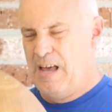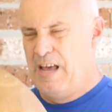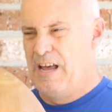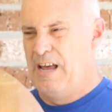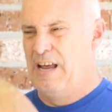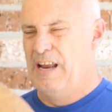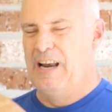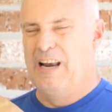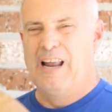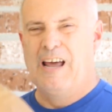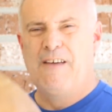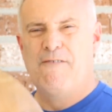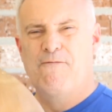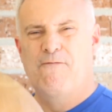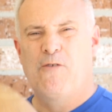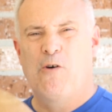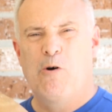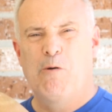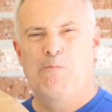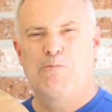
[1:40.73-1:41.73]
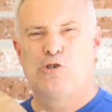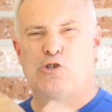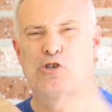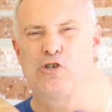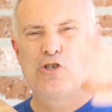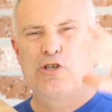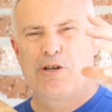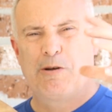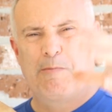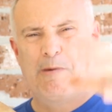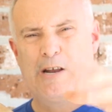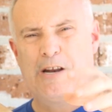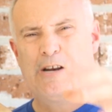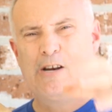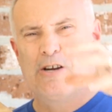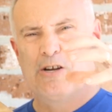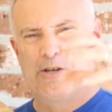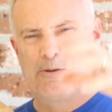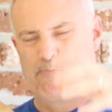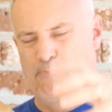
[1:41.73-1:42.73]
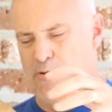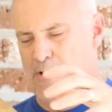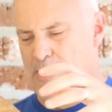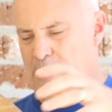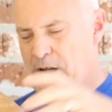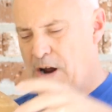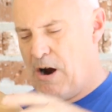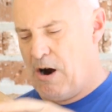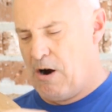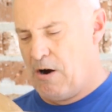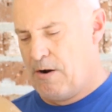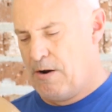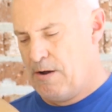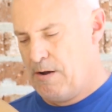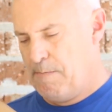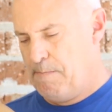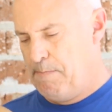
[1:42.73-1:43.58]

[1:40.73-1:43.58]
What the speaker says: And light foams usually mean it's pretty hard.